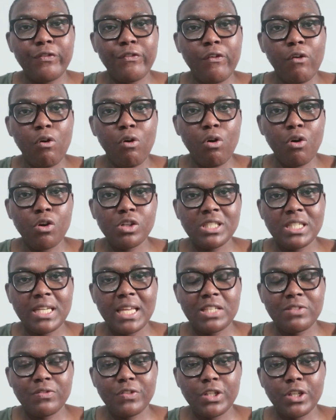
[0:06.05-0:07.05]
For
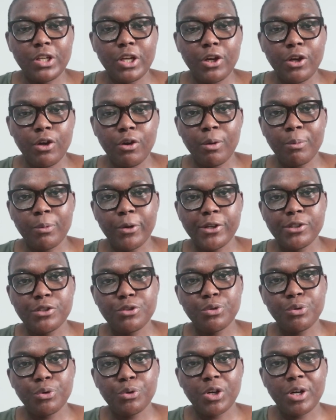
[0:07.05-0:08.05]
today's video, I'm going
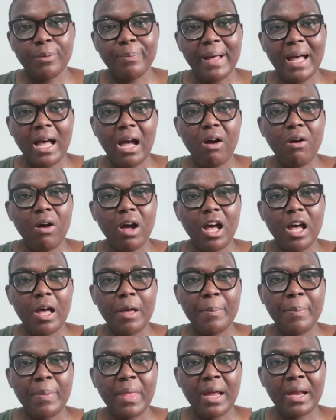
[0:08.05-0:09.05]
to talk
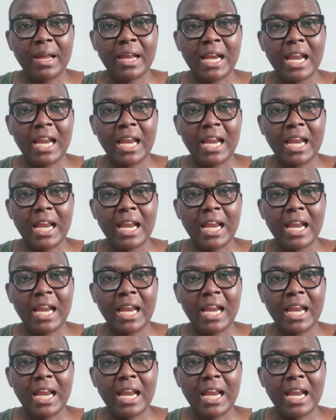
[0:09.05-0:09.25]
about